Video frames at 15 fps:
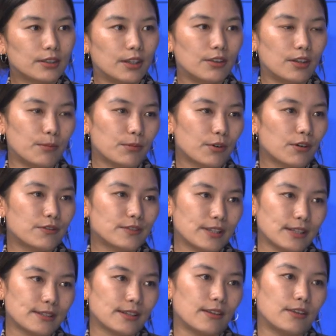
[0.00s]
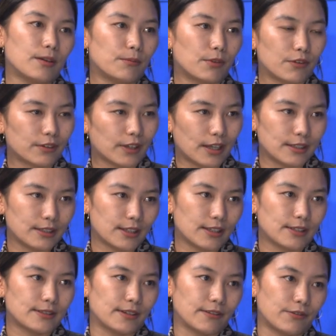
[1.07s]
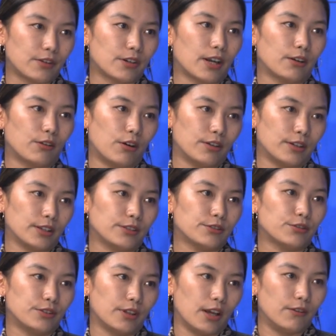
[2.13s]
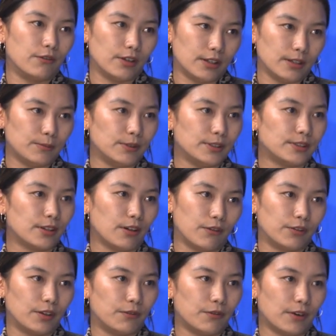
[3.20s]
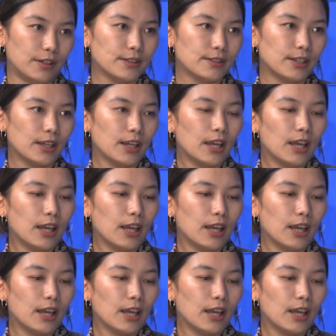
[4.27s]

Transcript: the number of seats and number of candidates differ according to the availability of the fund.